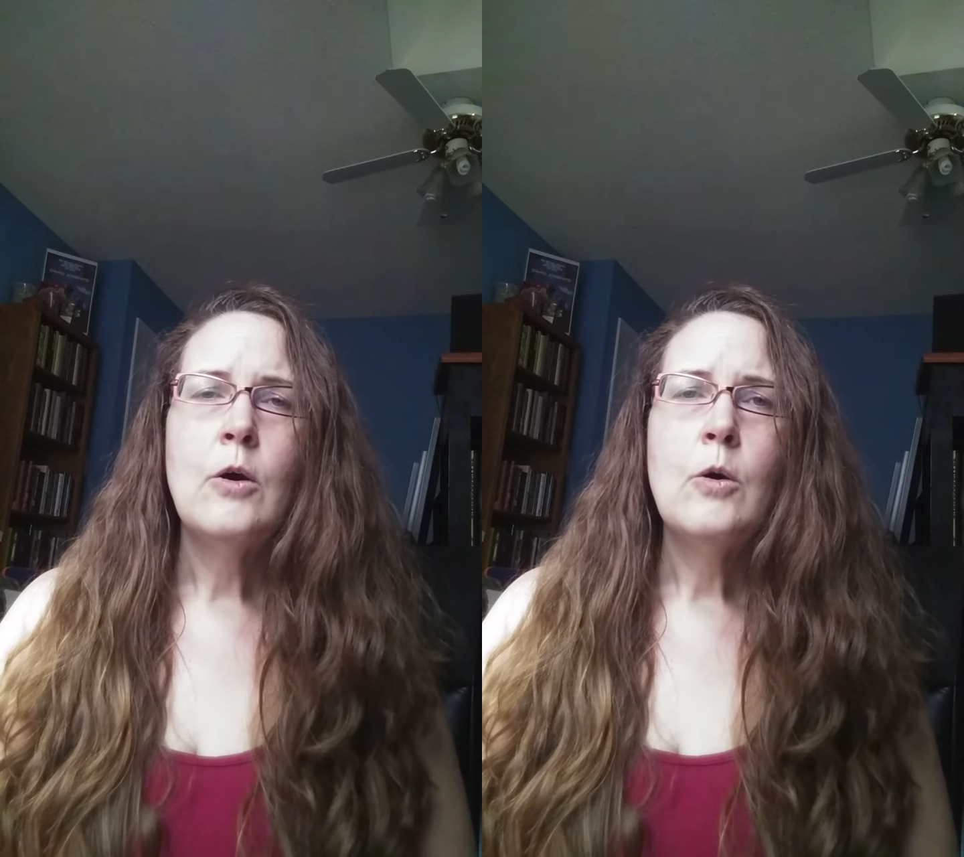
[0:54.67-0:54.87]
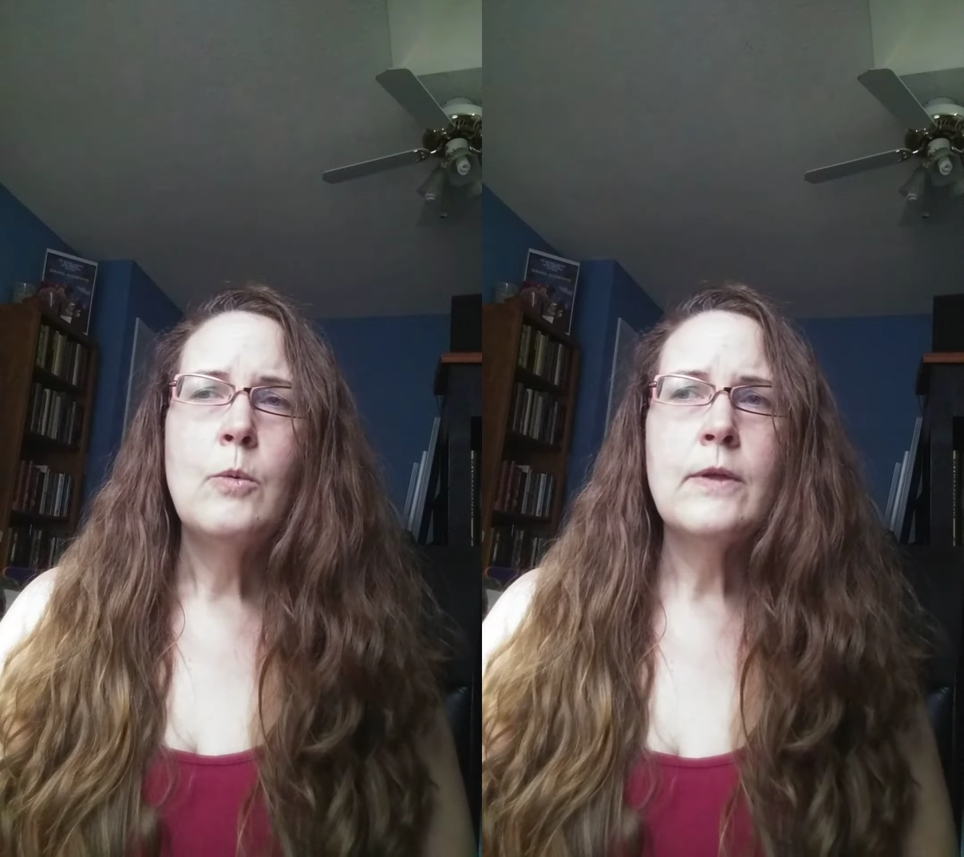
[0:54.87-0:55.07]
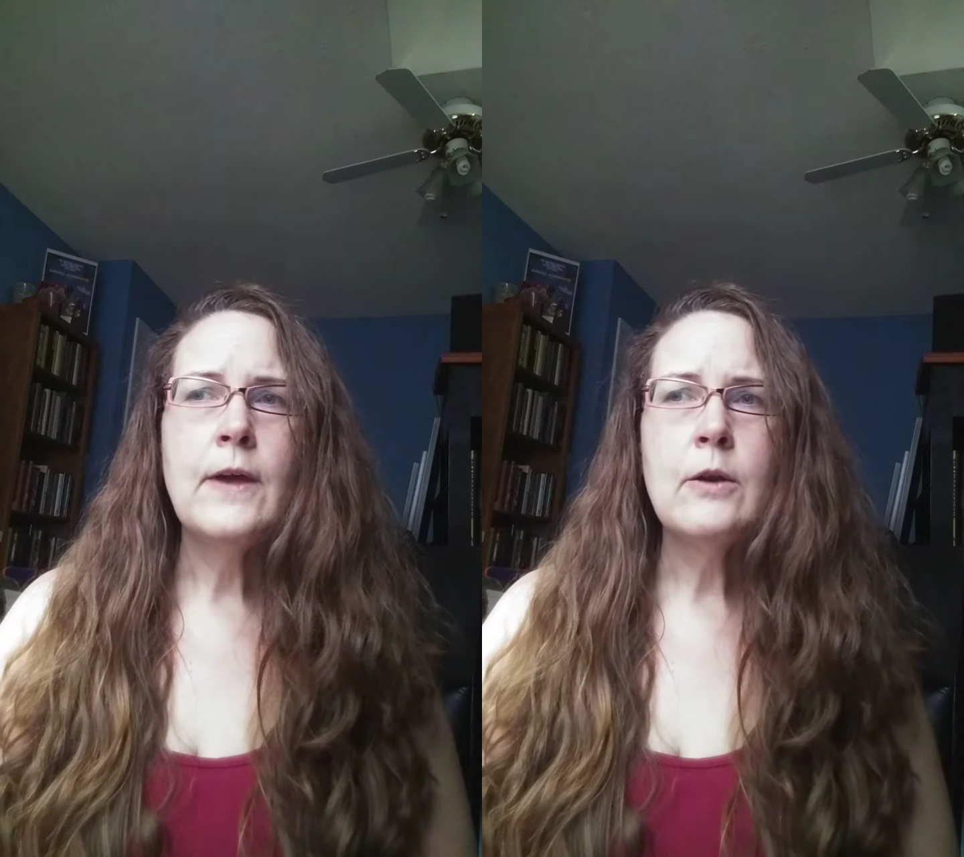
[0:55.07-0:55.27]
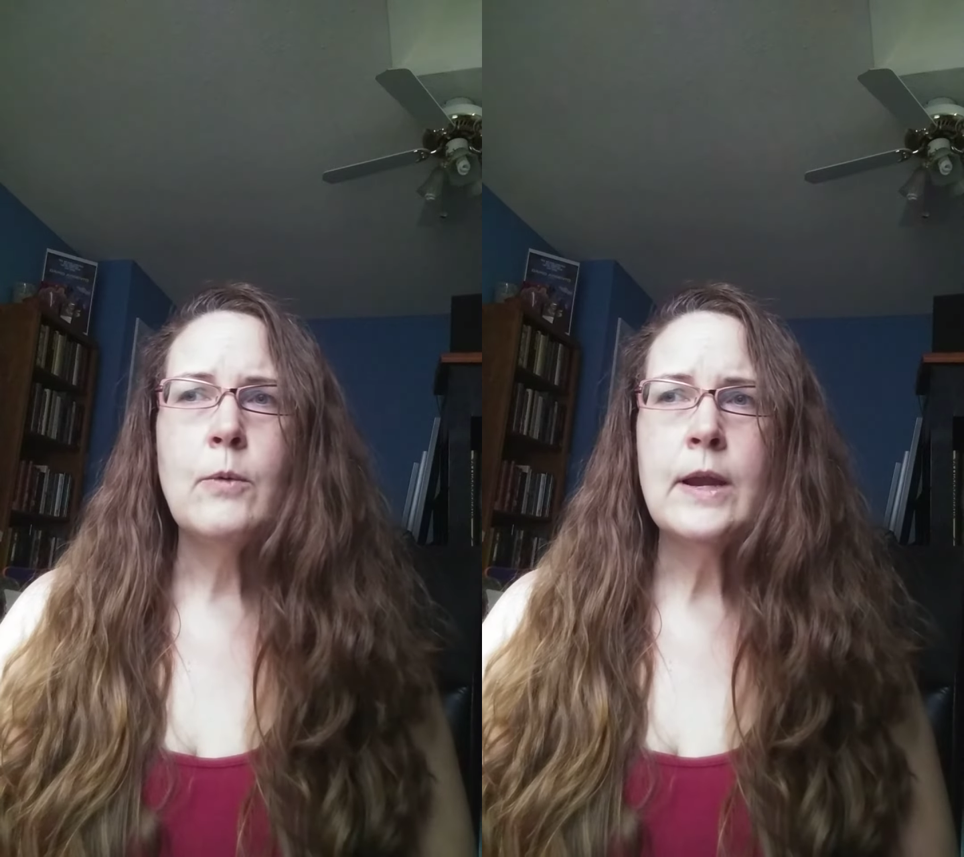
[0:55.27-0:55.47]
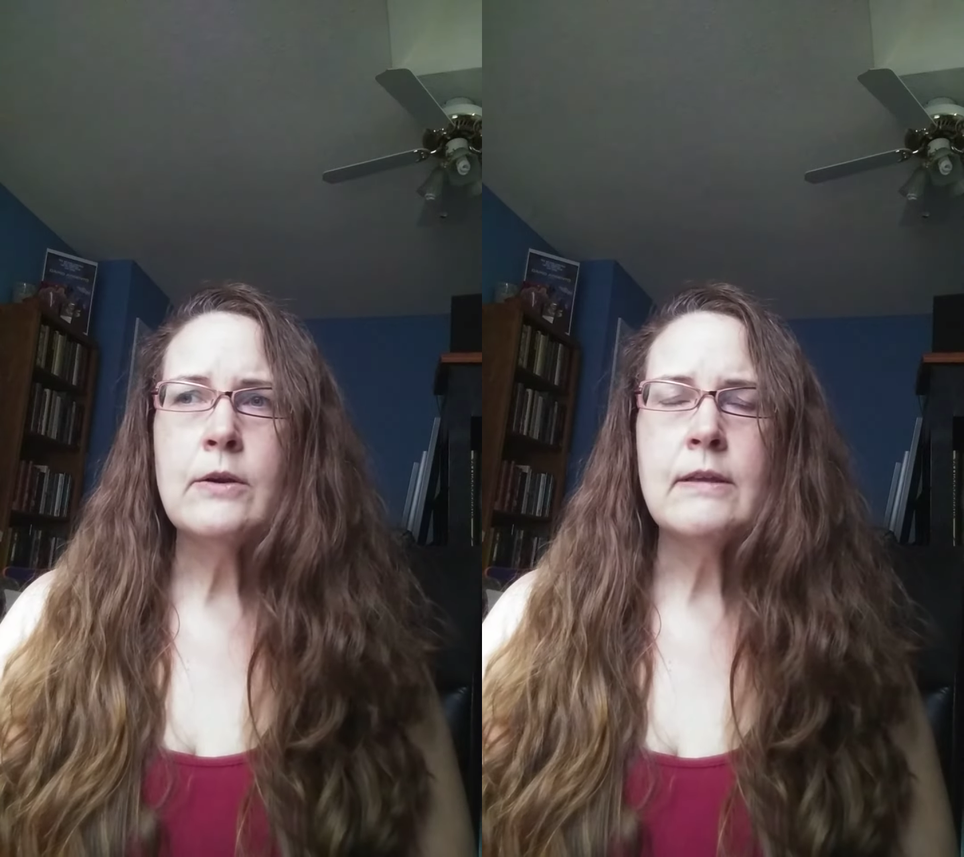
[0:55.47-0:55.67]
With that
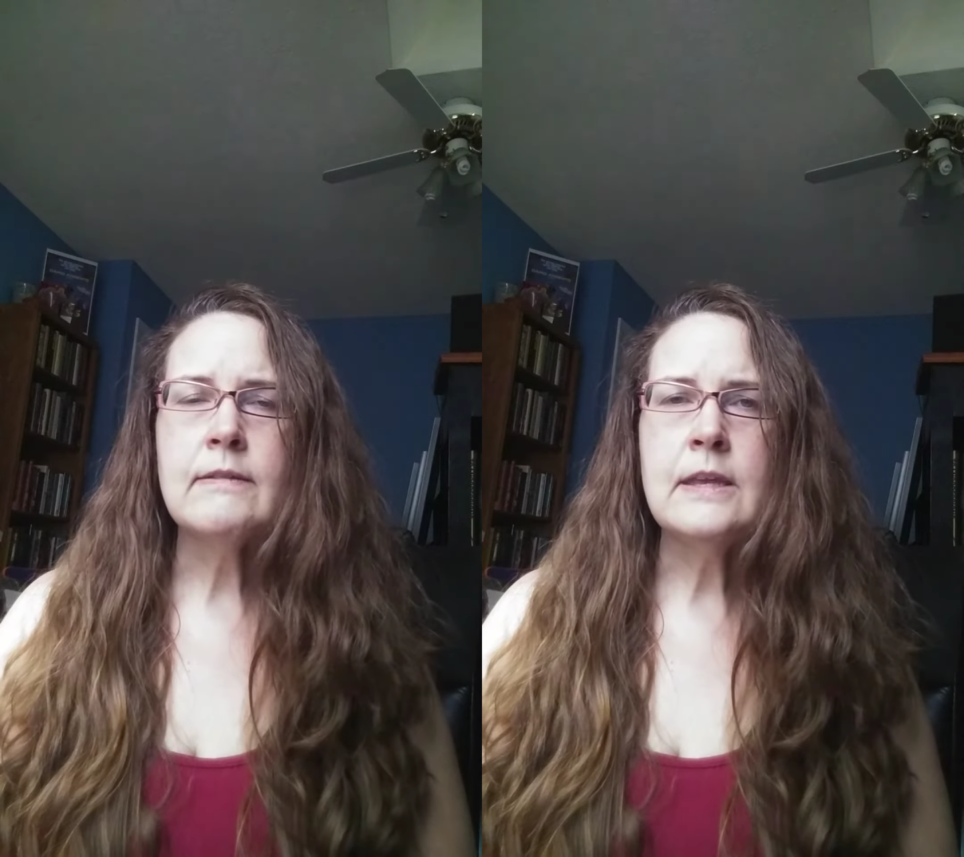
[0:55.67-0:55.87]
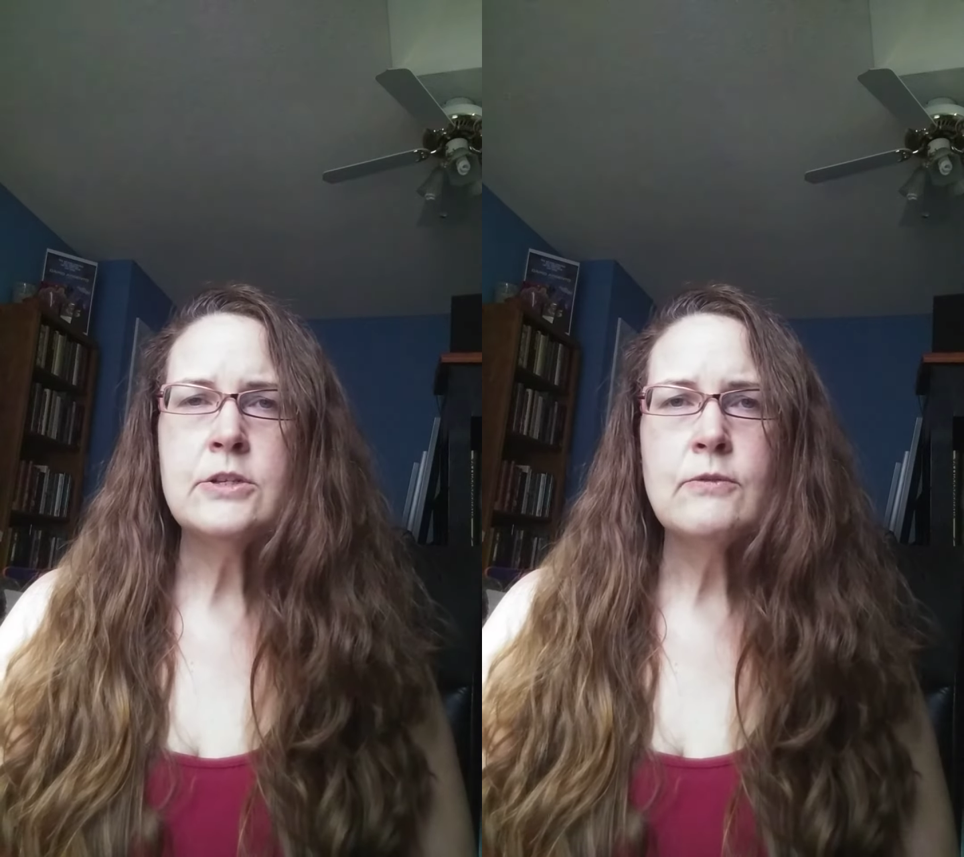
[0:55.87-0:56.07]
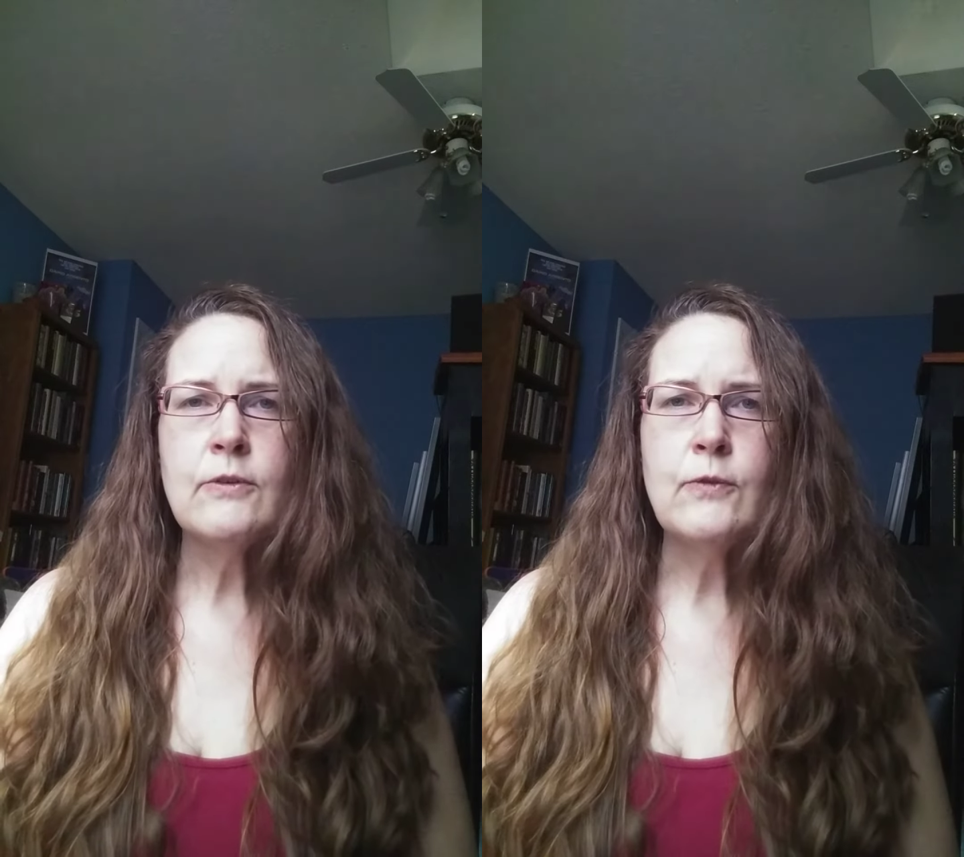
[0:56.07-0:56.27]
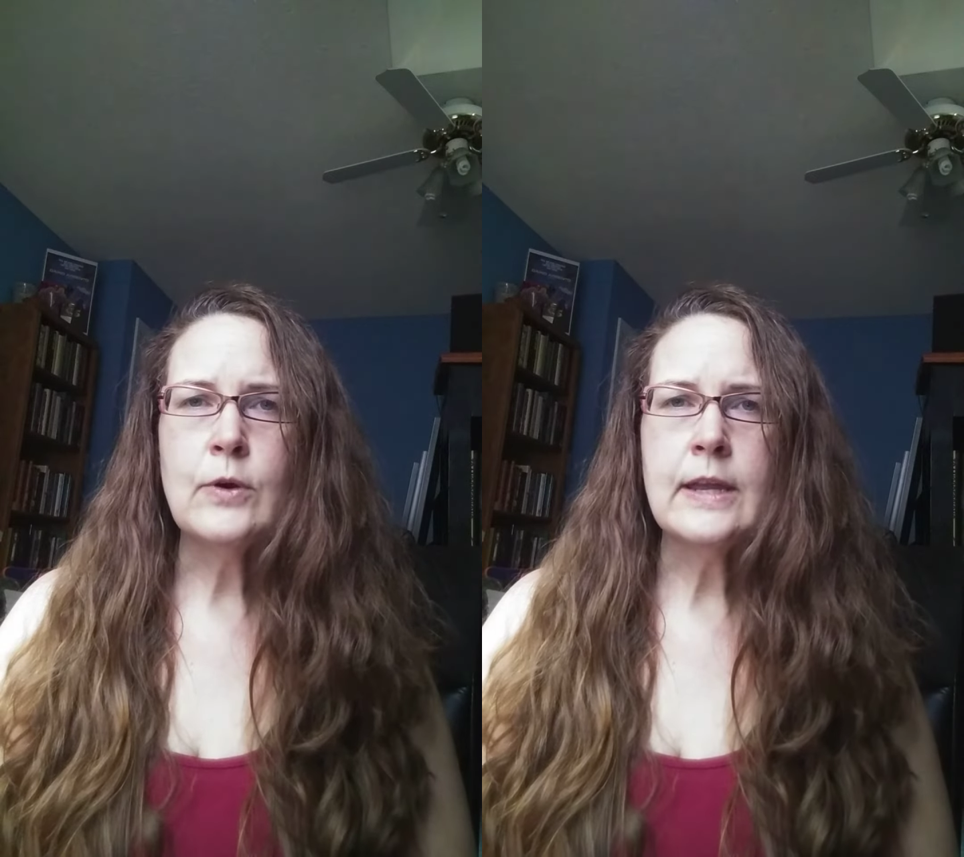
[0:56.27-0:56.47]
awareness, each of the four